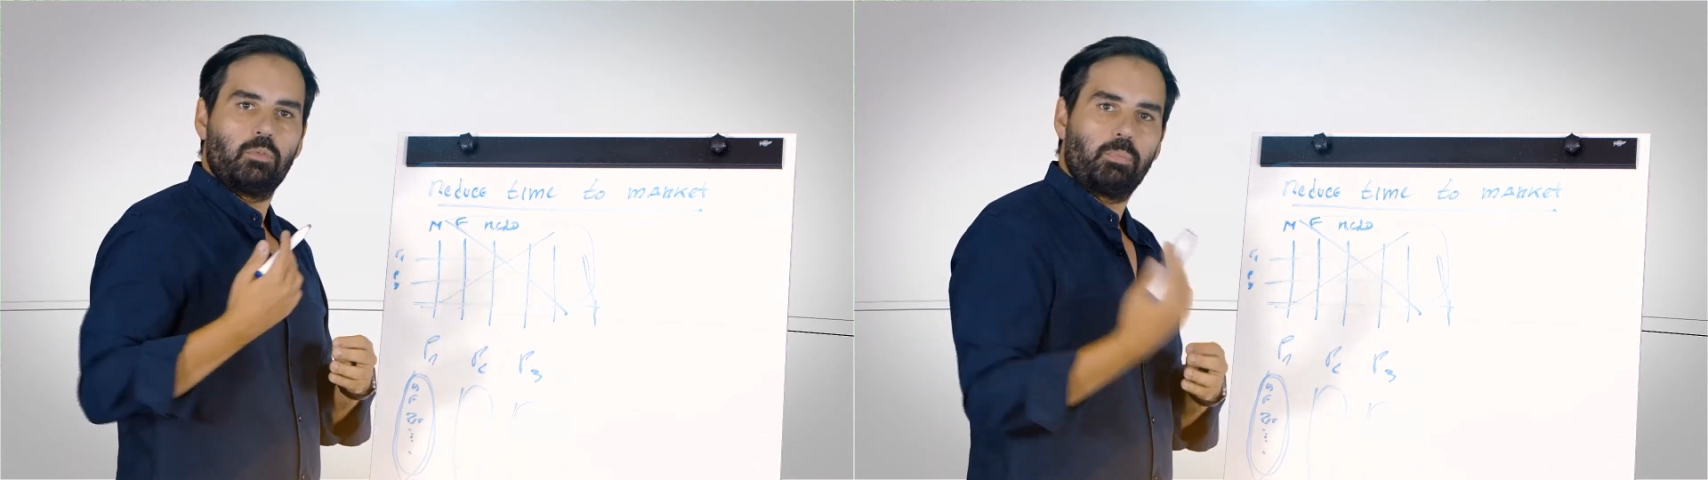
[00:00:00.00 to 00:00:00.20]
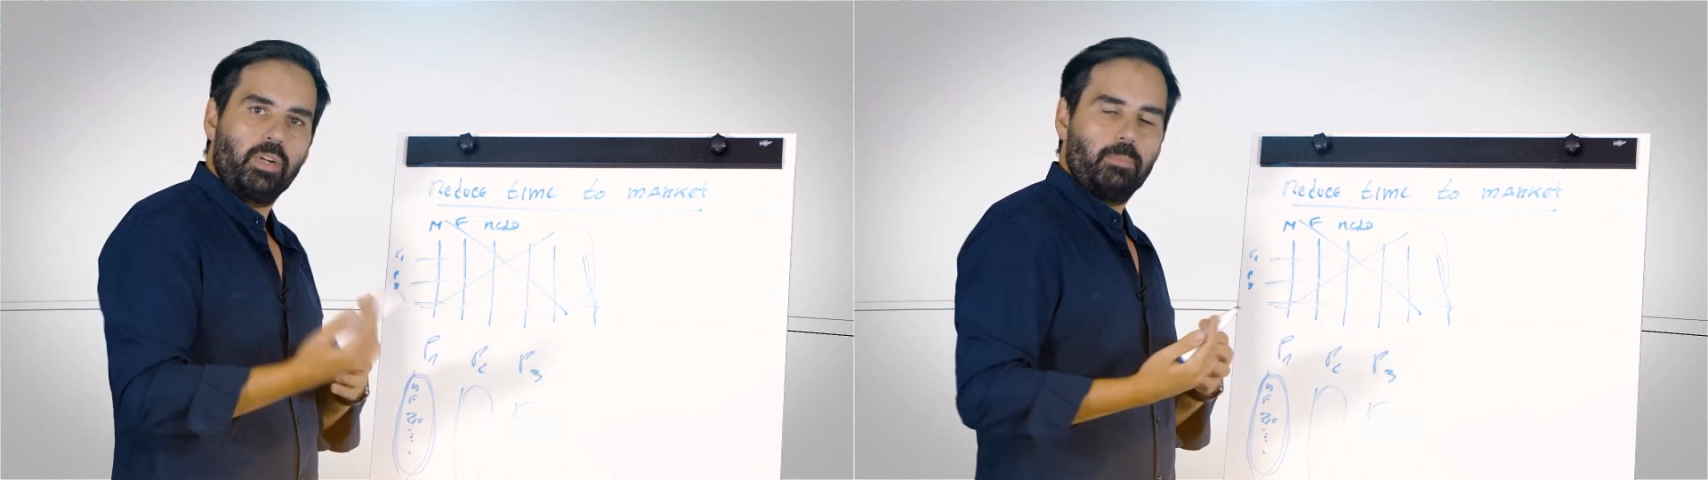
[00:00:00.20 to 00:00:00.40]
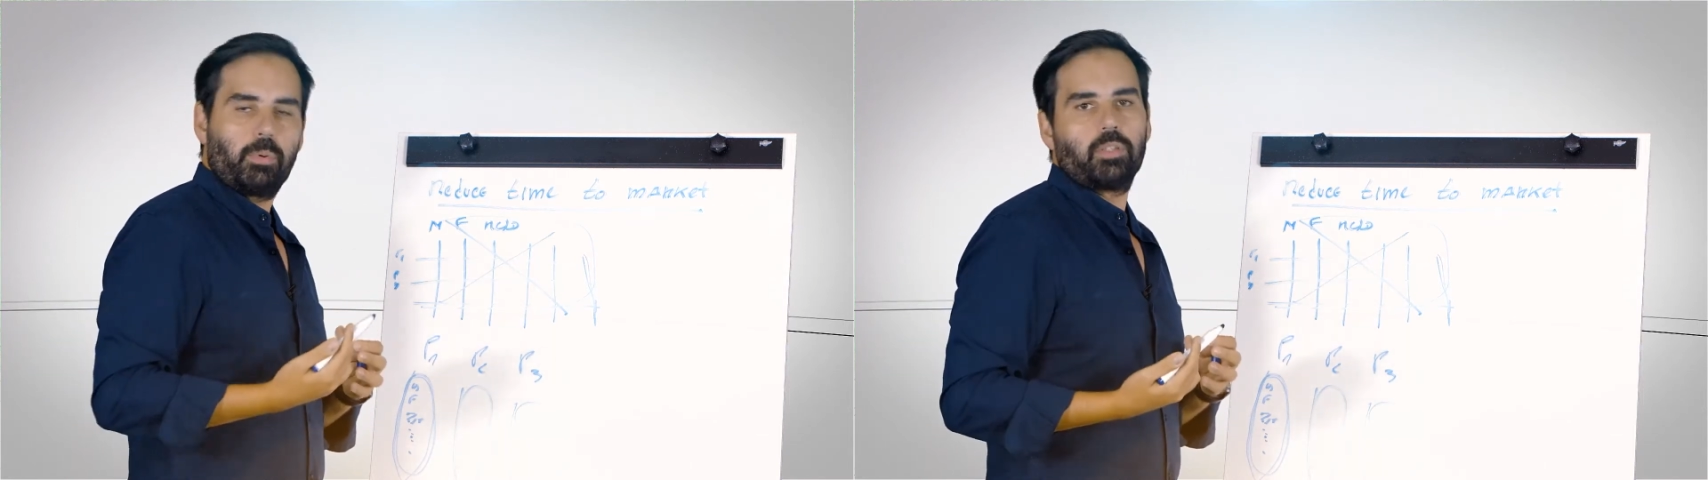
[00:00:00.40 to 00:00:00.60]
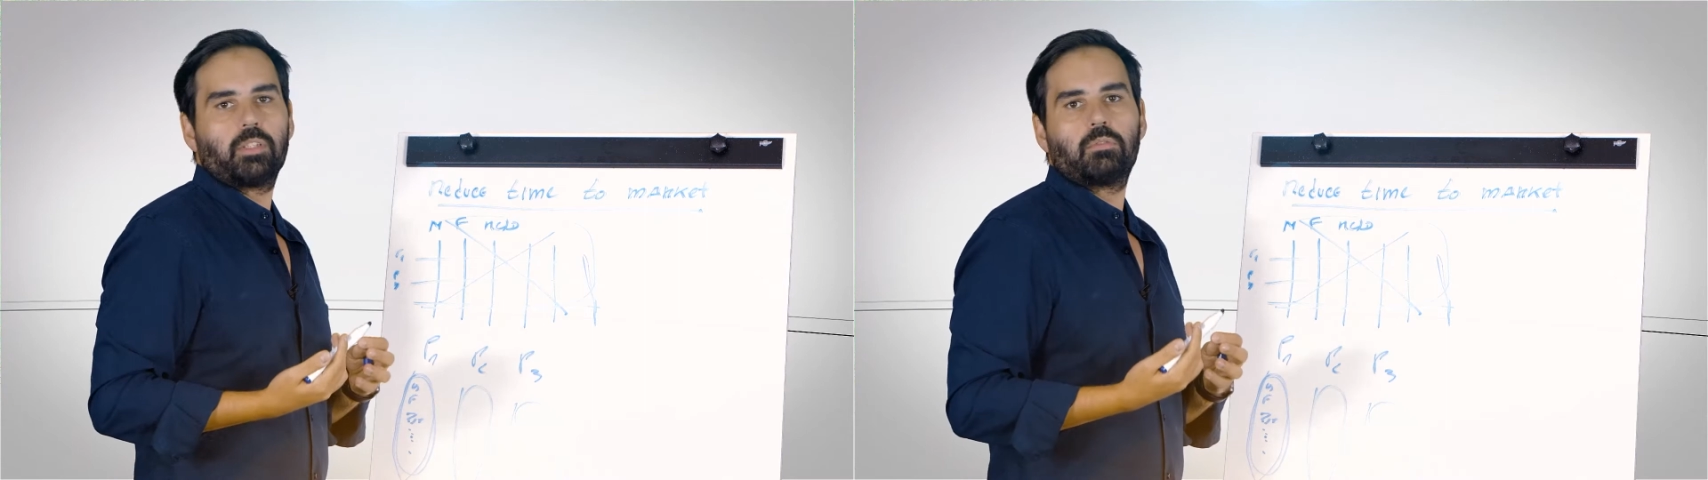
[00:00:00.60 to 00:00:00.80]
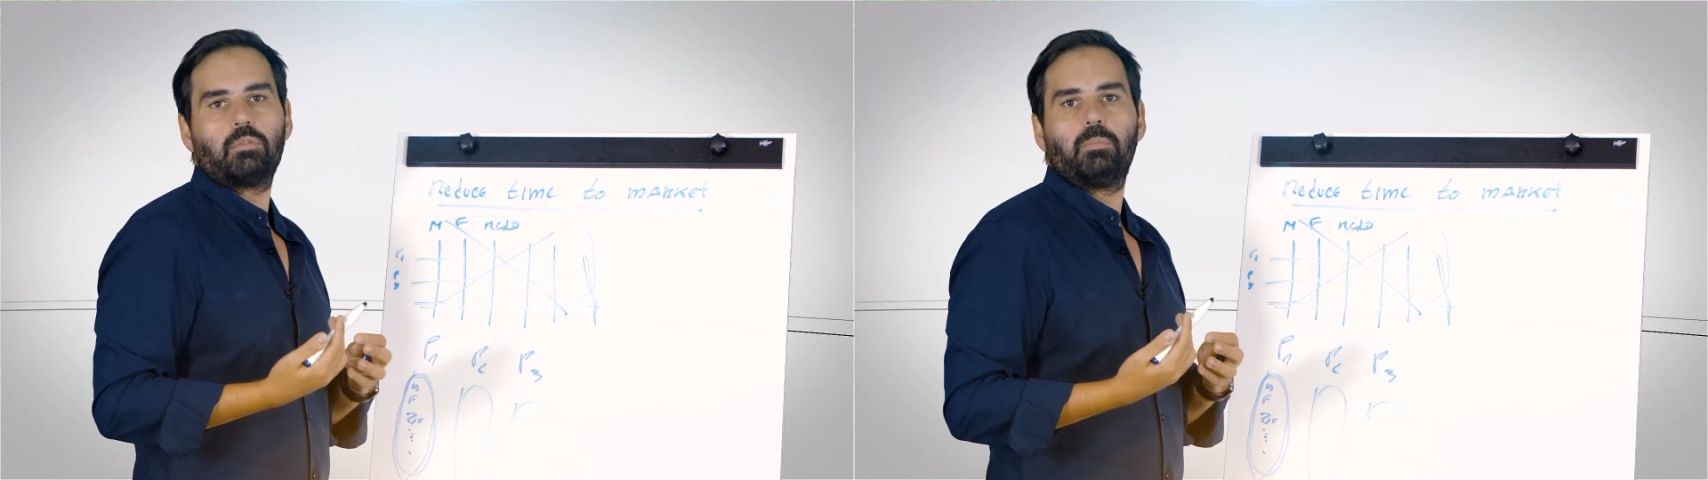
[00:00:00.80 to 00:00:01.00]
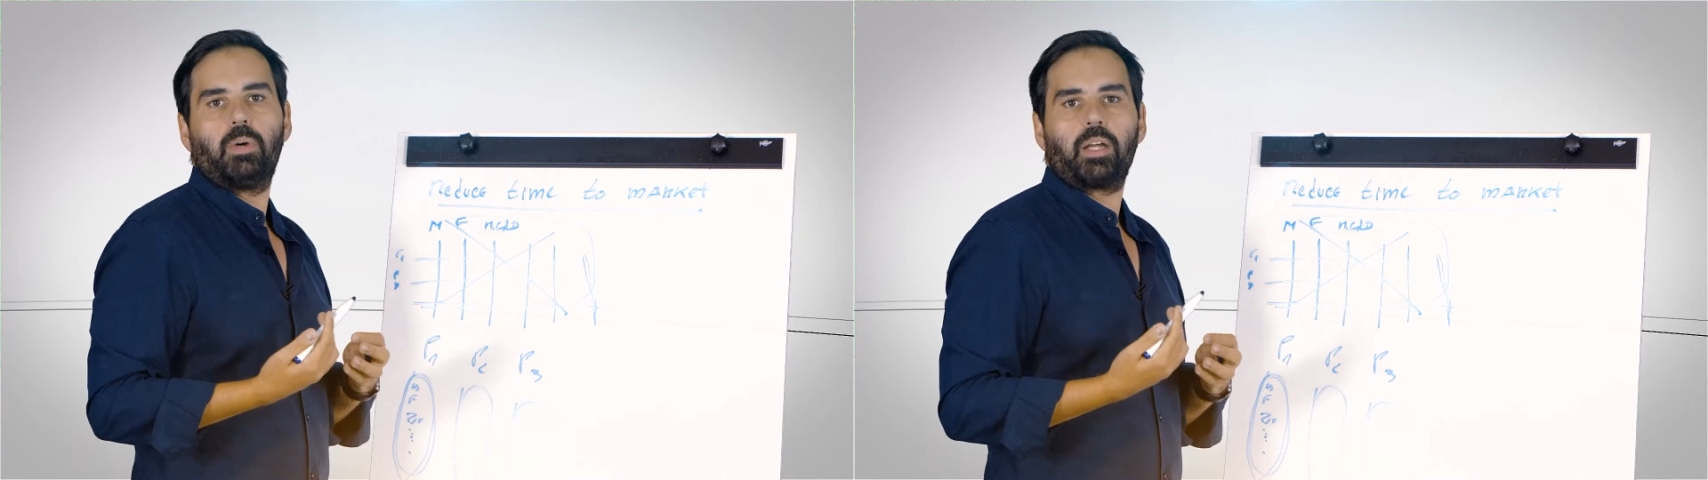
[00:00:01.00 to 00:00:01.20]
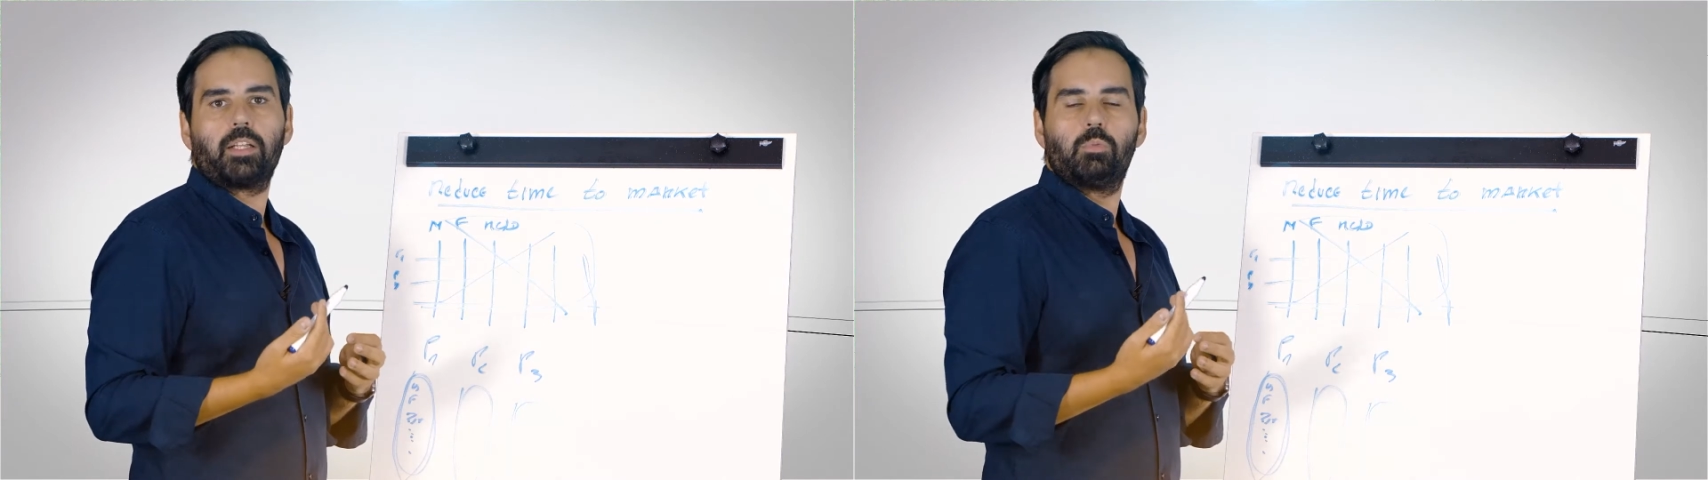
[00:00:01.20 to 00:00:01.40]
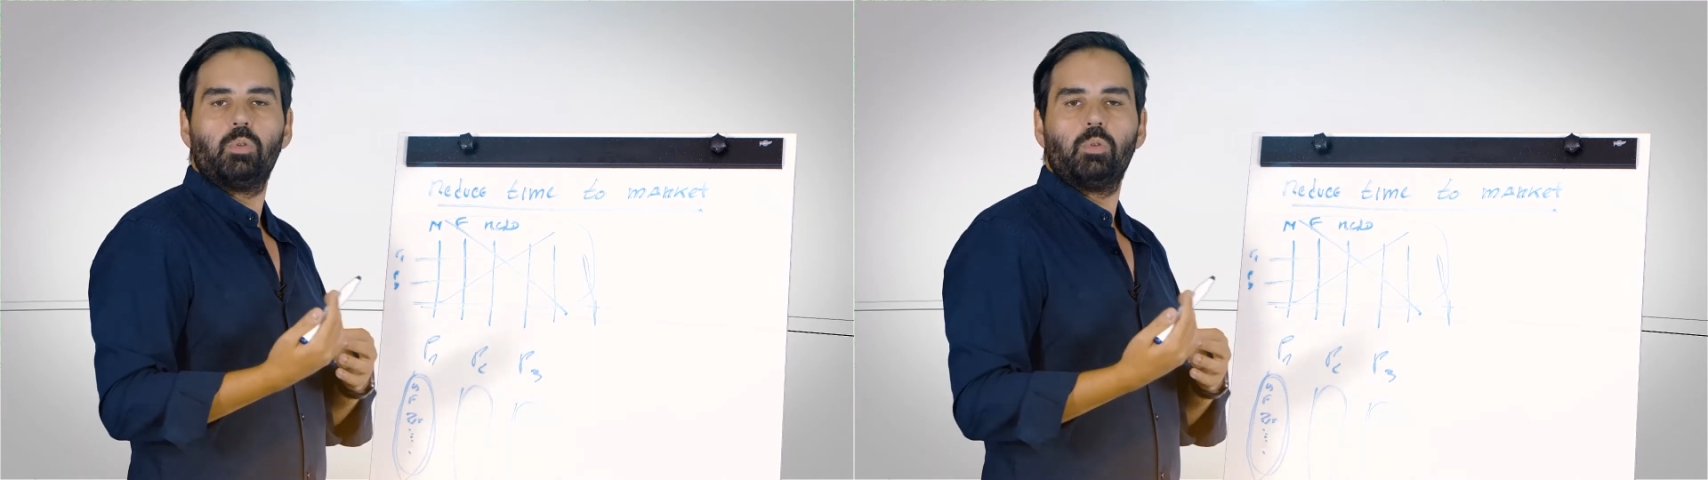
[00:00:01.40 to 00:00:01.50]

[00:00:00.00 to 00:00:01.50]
you bring products to the market